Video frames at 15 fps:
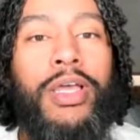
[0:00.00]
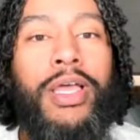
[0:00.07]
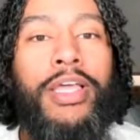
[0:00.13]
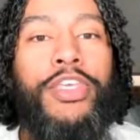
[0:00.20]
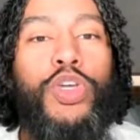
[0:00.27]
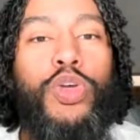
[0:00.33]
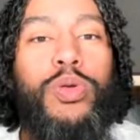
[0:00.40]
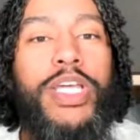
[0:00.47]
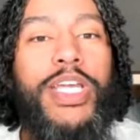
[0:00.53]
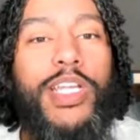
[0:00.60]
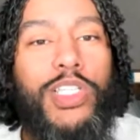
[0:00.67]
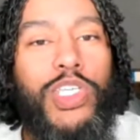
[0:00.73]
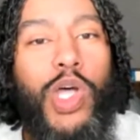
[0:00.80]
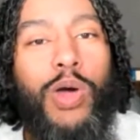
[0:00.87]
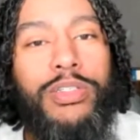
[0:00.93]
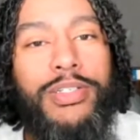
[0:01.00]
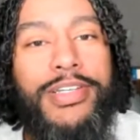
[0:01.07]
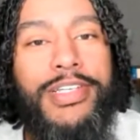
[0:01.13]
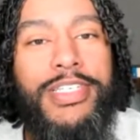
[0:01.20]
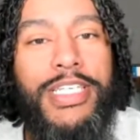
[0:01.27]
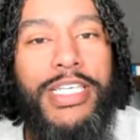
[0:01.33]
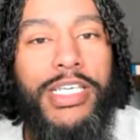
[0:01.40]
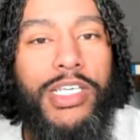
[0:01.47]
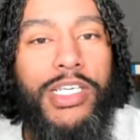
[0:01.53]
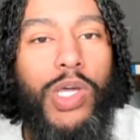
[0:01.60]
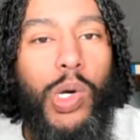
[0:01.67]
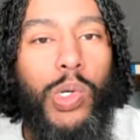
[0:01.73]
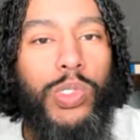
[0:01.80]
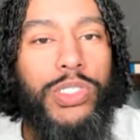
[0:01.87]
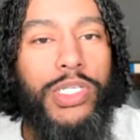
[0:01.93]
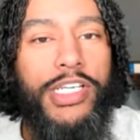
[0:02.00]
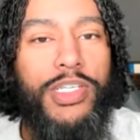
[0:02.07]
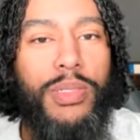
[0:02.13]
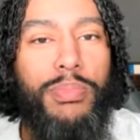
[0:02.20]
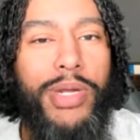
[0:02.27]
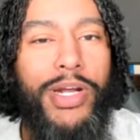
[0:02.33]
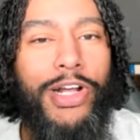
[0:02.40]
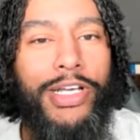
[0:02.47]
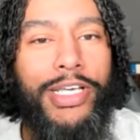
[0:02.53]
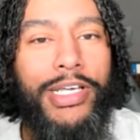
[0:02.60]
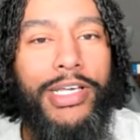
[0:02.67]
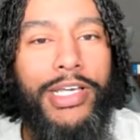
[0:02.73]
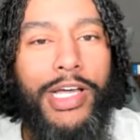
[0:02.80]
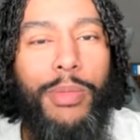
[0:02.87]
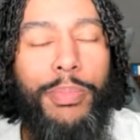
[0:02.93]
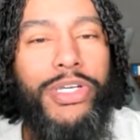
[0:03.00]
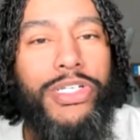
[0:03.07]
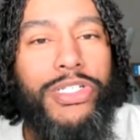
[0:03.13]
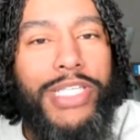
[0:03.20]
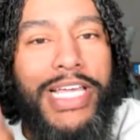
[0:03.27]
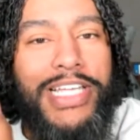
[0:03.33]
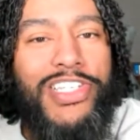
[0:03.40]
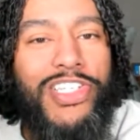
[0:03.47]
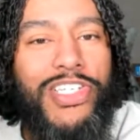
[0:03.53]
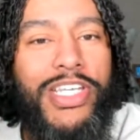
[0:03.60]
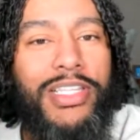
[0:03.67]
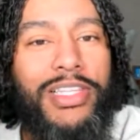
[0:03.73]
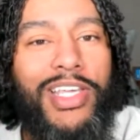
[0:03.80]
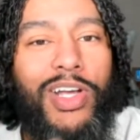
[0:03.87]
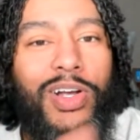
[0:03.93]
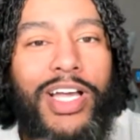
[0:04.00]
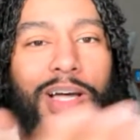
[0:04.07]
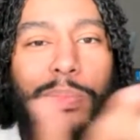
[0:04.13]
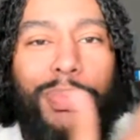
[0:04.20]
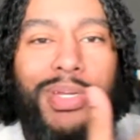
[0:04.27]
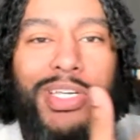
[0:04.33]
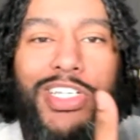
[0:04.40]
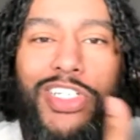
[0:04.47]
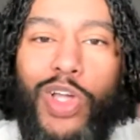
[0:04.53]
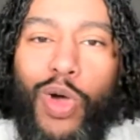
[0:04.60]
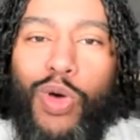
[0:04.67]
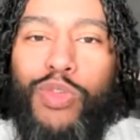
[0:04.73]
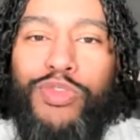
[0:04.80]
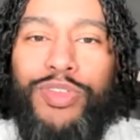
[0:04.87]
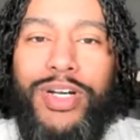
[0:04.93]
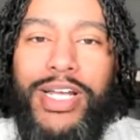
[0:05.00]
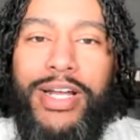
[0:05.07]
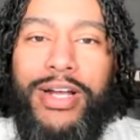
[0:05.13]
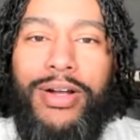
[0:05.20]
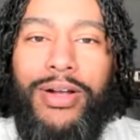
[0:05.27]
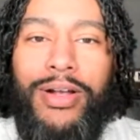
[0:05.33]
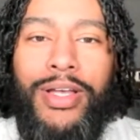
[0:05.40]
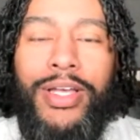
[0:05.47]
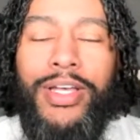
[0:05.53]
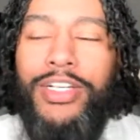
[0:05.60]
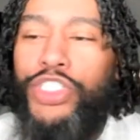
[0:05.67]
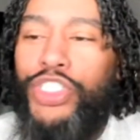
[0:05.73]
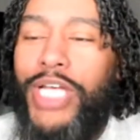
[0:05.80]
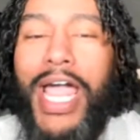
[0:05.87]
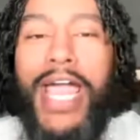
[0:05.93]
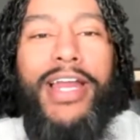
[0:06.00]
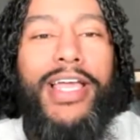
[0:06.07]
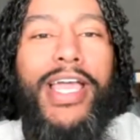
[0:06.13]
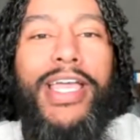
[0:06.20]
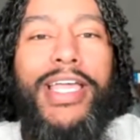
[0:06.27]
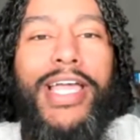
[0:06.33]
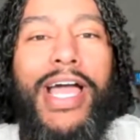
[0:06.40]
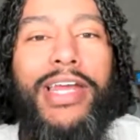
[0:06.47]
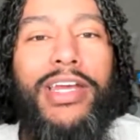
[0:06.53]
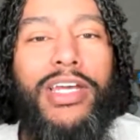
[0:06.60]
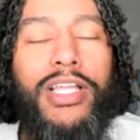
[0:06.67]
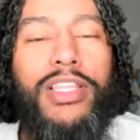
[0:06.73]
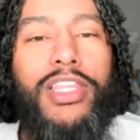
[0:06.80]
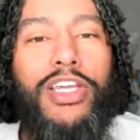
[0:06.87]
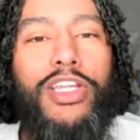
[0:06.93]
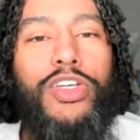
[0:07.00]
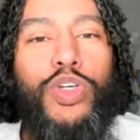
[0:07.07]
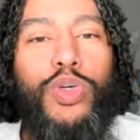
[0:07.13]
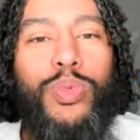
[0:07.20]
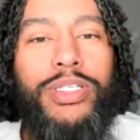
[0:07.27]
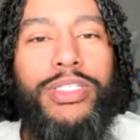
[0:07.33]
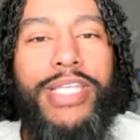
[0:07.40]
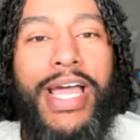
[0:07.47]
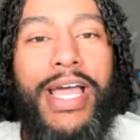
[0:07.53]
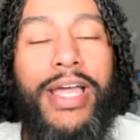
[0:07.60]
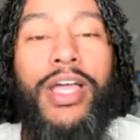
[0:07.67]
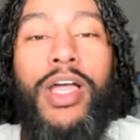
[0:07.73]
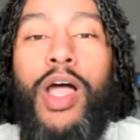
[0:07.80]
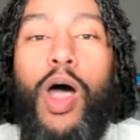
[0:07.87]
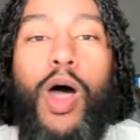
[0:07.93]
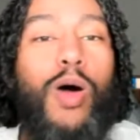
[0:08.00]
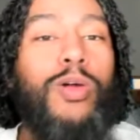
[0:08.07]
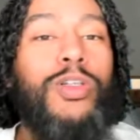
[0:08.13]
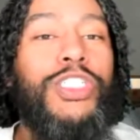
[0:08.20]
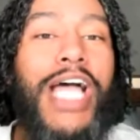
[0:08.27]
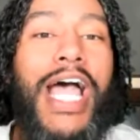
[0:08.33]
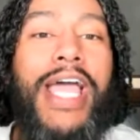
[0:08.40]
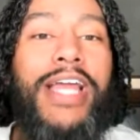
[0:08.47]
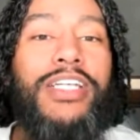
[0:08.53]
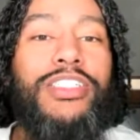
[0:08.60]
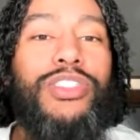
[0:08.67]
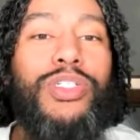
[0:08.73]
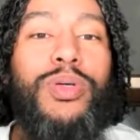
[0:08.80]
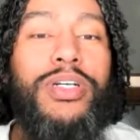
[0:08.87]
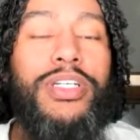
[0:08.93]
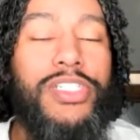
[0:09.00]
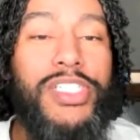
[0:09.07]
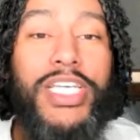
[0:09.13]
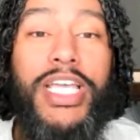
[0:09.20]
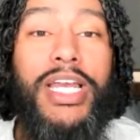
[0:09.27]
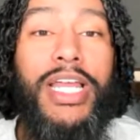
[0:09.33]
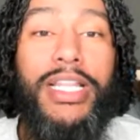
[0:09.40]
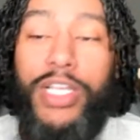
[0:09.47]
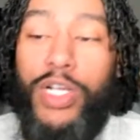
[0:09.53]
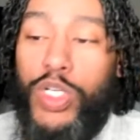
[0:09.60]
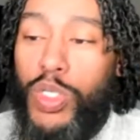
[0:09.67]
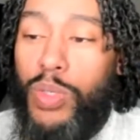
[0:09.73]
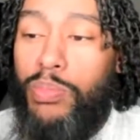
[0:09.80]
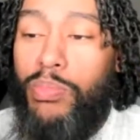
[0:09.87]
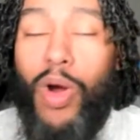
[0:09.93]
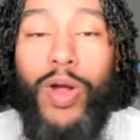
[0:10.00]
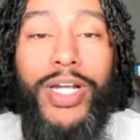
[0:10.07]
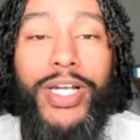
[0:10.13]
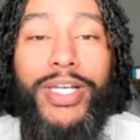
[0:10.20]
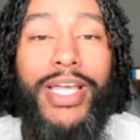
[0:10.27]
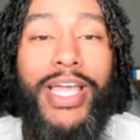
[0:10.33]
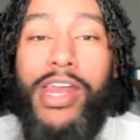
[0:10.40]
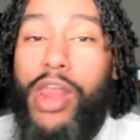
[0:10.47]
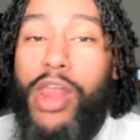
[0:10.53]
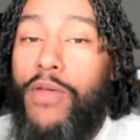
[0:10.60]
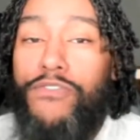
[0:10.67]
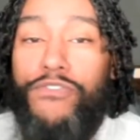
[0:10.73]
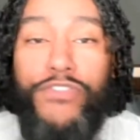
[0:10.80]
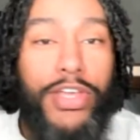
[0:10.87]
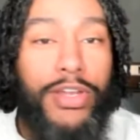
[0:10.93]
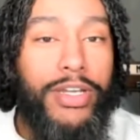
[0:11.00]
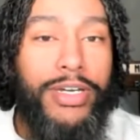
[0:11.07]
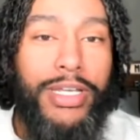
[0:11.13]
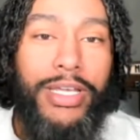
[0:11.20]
You need to talk to the CEOs of these American companies that sent their companies over there. China ain't got nothing to do with that. All China's doing is seeing that there's a market and they're filling it.